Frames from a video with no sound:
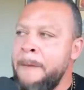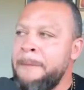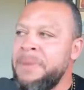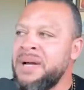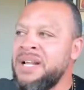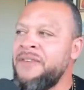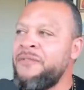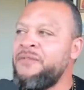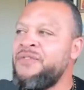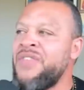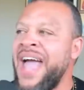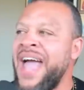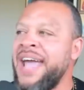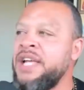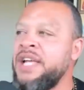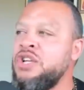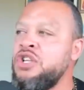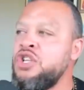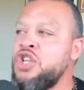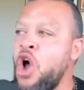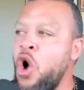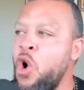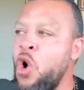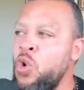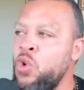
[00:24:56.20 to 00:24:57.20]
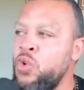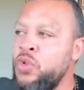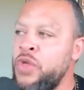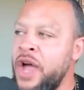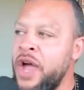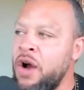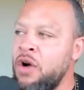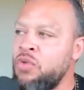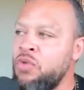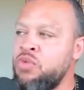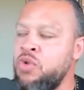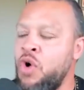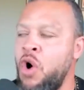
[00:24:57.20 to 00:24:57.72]
but if they know
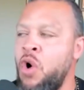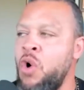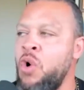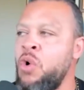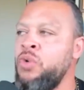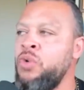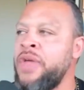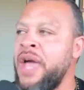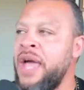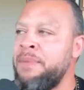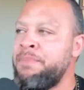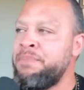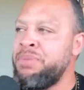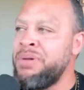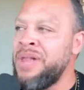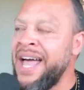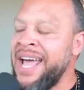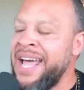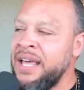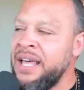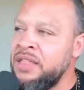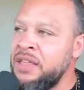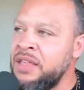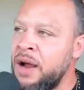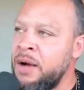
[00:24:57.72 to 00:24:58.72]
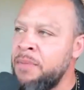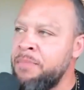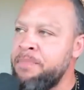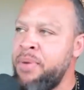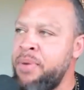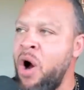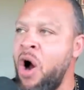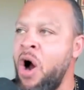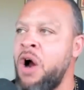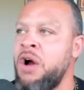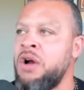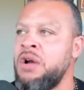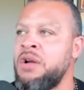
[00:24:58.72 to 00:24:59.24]
their role, they play their
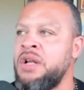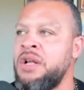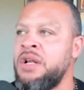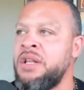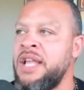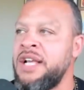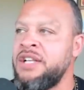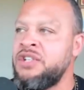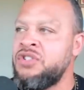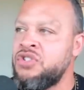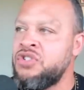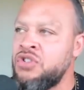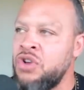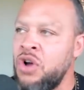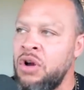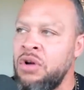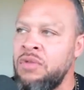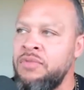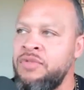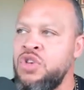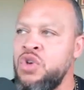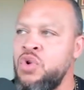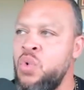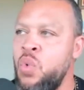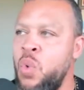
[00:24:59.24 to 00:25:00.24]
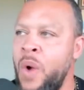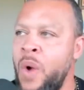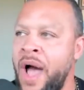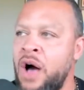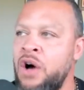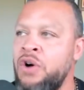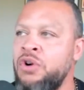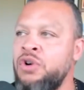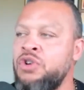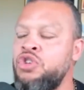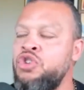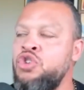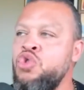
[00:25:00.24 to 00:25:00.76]
part, and they serve you
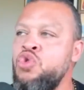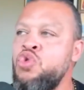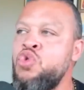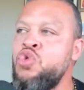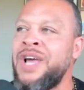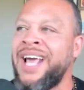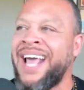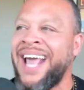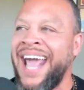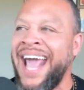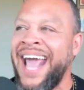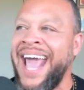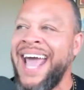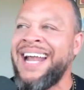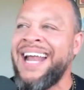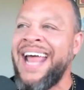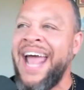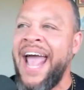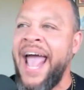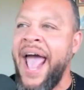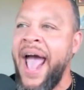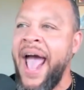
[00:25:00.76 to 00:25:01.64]
well, you can't